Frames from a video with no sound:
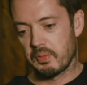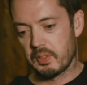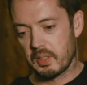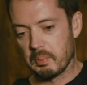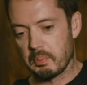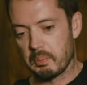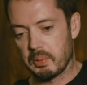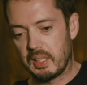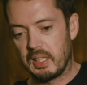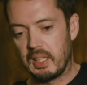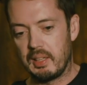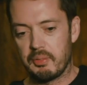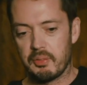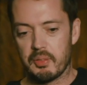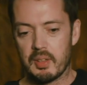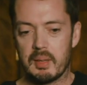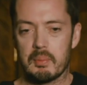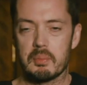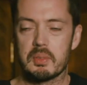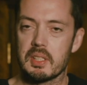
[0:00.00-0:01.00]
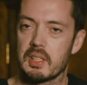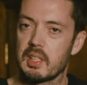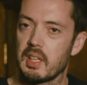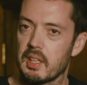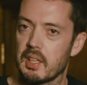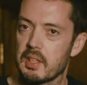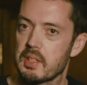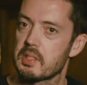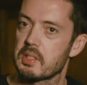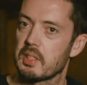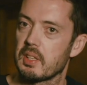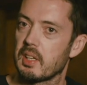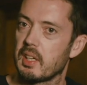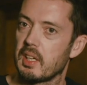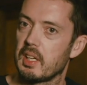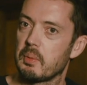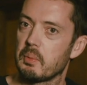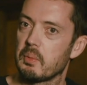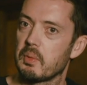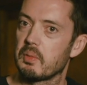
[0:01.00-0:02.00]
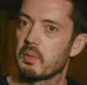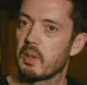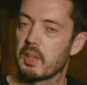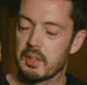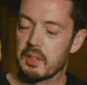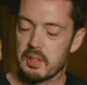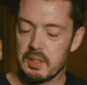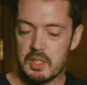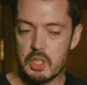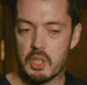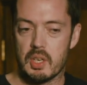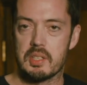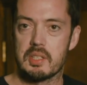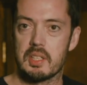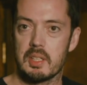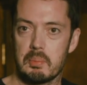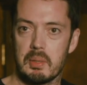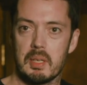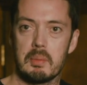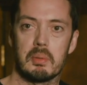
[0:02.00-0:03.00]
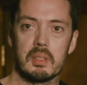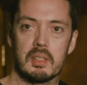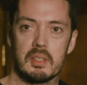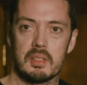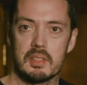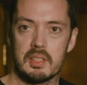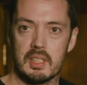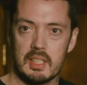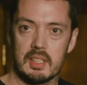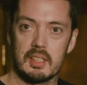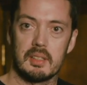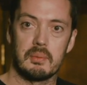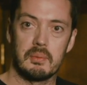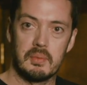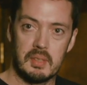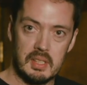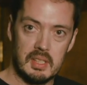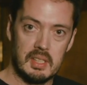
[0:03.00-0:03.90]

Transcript: completely flipped to the other side, rather than dressing people and telling them,